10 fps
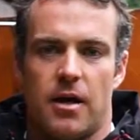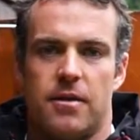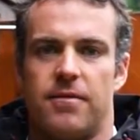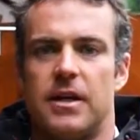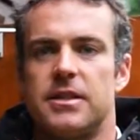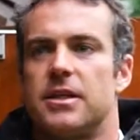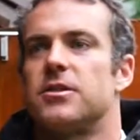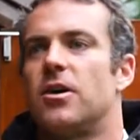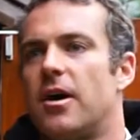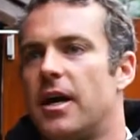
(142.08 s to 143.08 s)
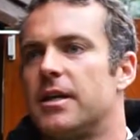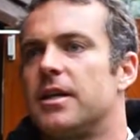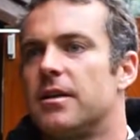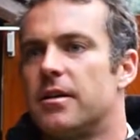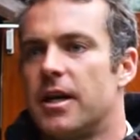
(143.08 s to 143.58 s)
the venting's not
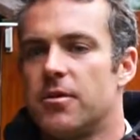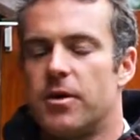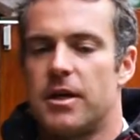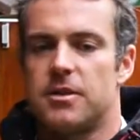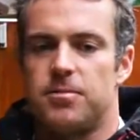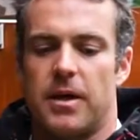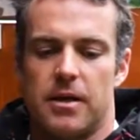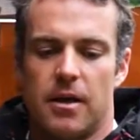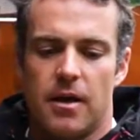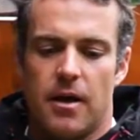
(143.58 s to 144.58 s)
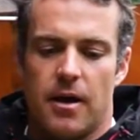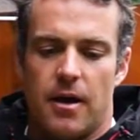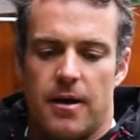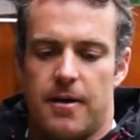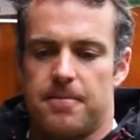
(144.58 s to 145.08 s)
ideal anyways. But
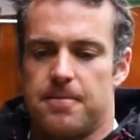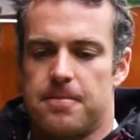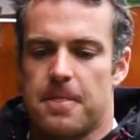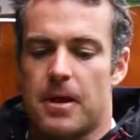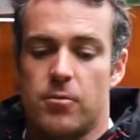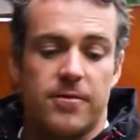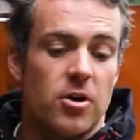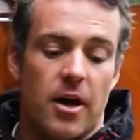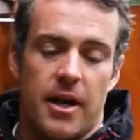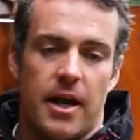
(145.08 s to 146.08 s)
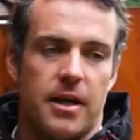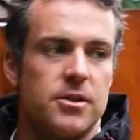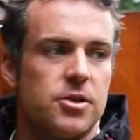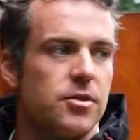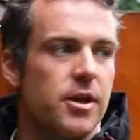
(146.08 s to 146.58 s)
we've not had in
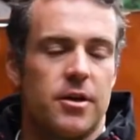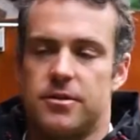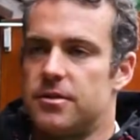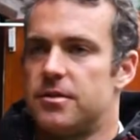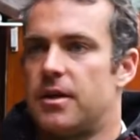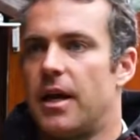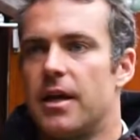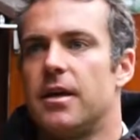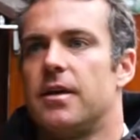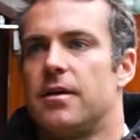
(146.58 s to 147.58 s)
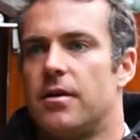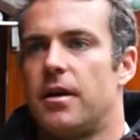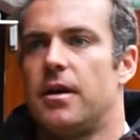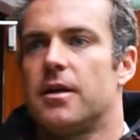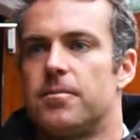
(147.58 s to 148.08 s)
2 years any
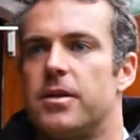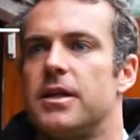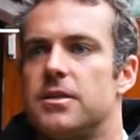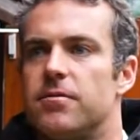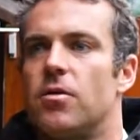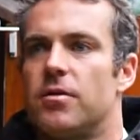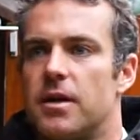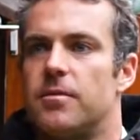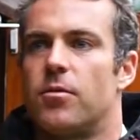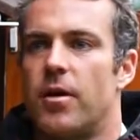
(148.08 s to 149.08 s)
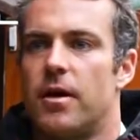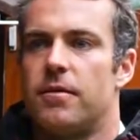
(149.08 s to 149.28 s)
complaints of odor that I'm aware of.